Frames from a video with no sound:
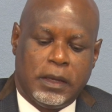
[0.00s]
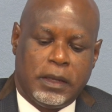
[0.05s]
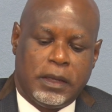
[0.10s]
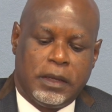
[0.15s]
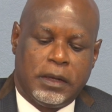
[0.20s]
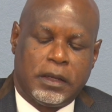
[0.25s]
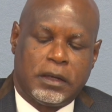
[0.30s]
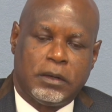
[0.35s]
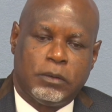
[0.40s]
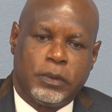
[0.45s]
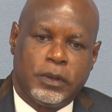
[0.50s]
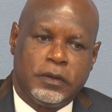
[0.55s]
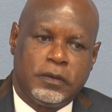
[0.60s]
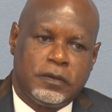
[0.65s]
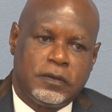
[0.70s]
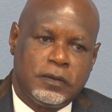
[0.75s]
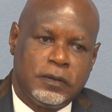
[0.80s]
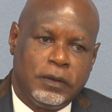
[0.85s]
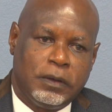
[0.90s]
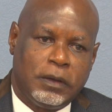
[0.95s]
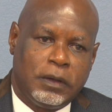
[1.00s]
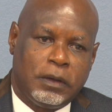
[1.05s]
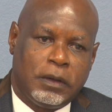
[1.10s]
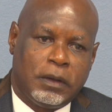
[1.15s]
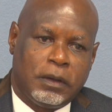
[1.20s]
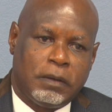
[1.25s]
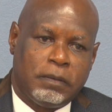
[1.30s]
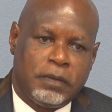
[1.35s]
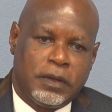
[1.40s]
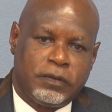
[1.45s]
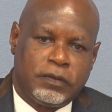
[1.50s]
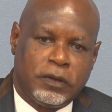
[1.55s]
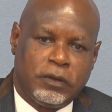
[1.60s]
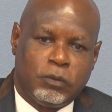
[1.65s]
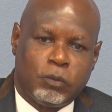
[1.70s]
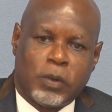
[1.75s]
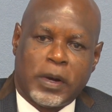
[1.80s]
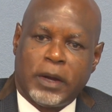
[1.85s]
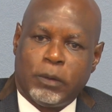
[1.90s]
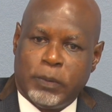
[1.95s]
In other words, this is
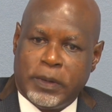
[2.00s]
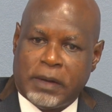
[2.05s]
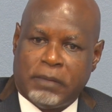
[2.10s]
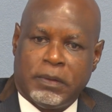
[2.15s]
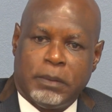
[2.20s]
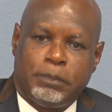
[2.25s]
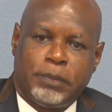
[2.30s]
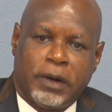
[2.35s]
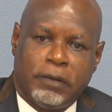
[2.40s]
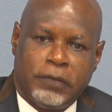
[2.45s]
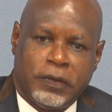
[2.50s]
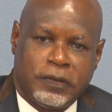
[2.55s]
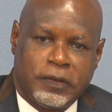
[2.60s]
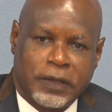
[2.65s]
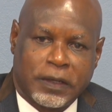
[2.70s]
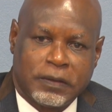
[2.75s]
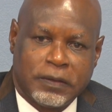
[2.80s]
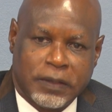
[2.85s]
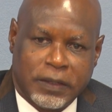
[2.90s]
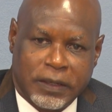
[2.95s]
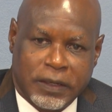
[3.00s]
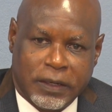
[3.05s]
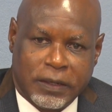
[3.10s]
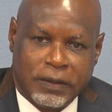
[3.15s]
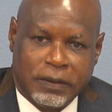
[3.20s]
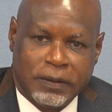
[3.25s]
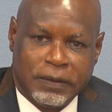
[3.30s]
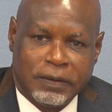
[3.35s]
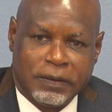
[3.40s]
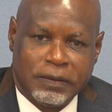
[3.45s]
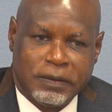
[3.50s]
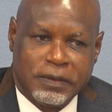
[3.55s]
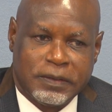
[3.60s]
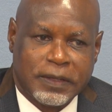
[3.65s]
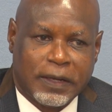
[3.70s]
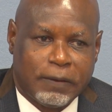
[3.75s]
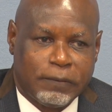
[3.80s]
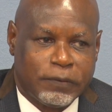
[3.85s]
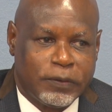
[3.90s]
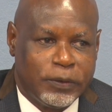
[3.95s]
why we have the private sector here this
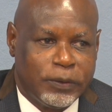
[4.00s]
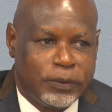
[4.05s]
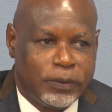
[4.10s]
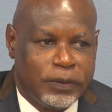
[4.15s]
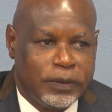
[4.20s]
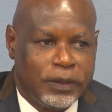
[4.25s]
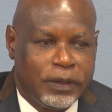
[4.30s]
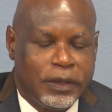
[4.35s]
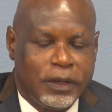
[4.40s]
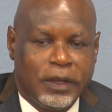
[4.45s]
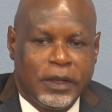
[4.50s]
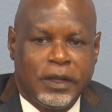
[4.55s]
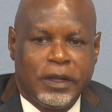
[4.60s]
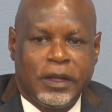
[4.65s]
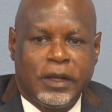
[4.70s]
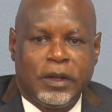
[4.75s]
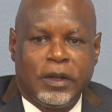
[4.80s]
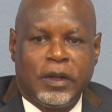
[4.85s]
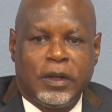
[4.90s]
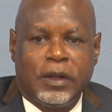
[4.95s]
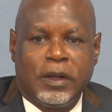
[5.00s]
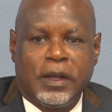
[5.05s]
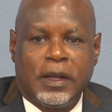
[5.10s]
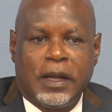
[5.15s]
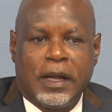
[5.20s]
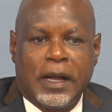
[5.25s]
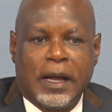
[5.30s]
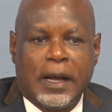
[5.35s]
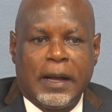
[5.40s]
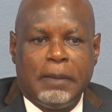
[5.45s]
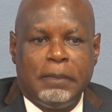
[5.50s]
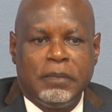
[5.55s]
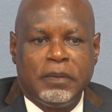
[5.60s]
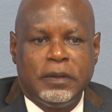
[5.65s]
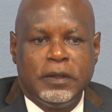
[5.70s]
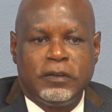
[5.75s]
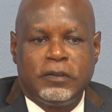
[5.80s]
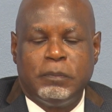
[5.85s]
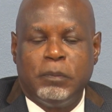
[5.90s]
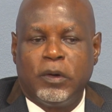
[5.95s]
afternoon.
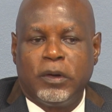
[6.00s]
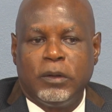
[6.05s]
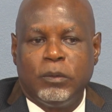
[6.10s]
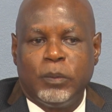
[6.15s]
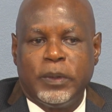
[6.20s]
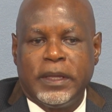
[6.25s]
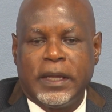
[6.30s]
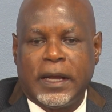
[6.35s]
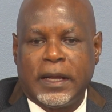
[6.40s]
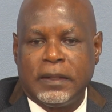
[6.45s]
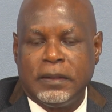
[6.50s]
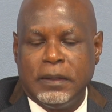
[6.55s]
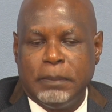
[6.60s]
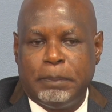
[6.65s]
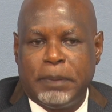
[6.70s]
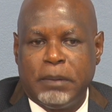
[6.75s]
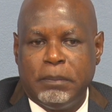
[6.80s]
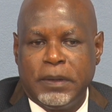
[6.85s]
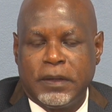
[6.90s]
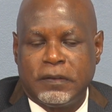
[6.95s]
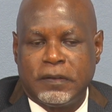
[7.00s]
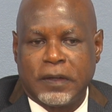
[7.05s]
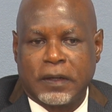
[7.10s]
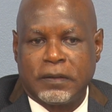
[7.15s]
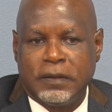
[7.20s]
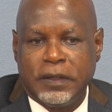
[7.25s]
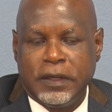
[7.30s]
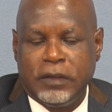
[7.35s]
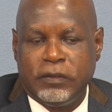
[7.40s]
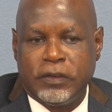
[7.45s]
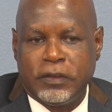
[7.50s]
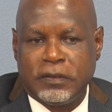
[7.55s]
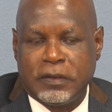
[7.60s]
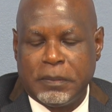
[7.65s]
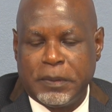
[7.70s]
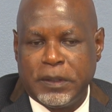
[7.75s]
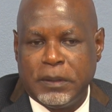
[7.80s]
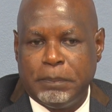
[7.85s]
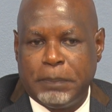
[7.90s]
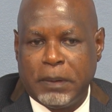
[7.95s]
This morning we had the public sector agencies,
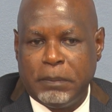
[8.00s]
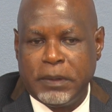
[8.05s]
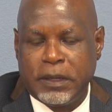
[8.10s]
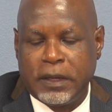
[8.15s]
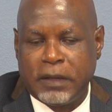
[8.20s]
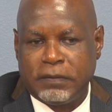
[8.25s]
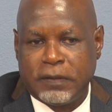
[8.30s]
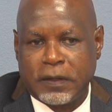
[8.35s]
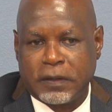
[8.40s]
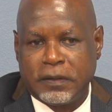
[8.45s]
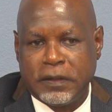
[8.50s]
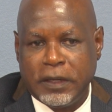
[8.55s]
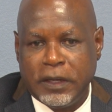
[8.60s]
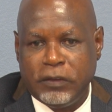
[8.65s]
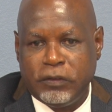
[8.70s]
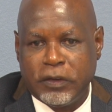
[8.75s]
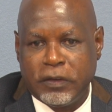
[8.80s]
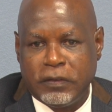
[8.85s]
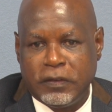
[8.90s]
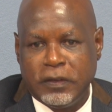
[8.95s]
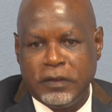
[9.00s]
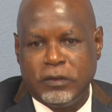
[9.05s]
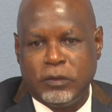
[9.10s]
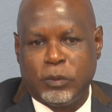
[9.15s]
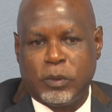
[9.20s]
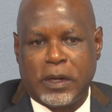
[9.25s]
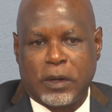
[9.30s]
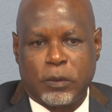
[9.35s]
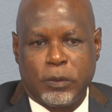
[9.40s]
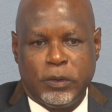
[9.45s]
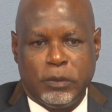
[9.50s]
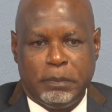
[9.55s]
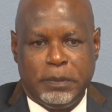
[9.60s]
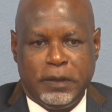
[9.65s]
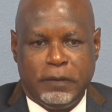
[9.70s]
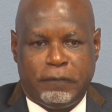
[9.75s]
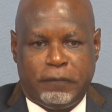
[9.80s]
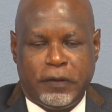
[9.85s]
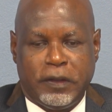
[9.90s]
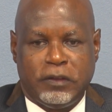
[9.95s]
some of the public sector agencies who are going to
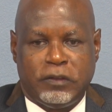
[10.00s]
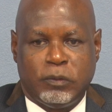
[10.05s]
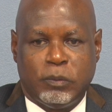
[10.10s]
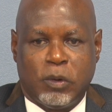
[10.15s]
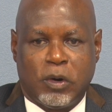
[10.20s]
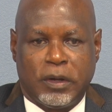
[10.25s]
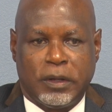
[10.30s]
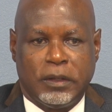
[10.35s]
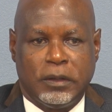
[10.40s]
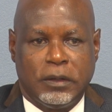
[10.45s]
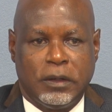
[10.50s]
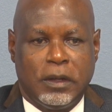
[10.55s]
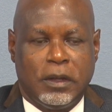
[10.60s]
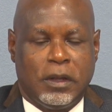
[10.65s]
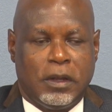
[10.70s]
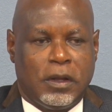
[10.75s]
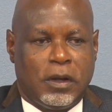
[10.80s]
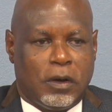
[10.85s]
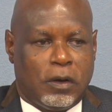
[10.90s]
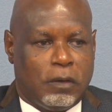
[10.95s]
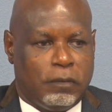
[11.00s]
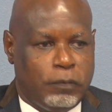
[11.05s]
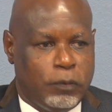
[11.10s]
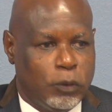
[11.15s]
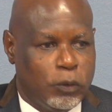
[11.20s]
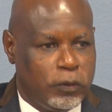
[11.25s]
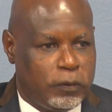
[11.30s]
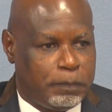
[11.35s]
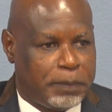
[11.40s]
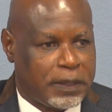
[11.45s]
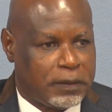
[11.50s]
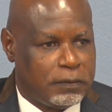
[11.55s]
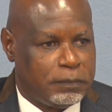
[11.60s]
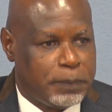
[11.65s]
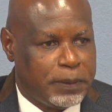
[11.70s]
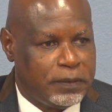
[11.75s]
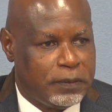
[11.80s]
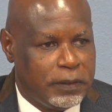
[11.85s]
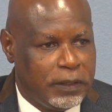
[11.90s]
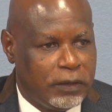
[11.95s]
be phase one of those
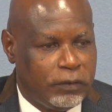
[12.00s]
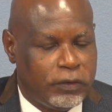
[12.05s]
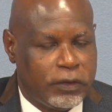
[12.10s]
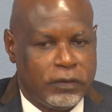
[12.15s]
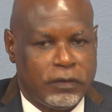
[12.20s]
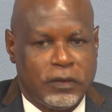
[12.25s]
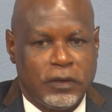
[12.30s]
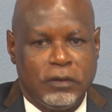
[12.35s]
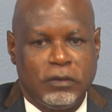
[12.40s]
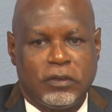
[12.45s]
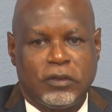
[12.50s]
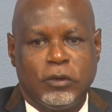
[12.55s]
participating agencies.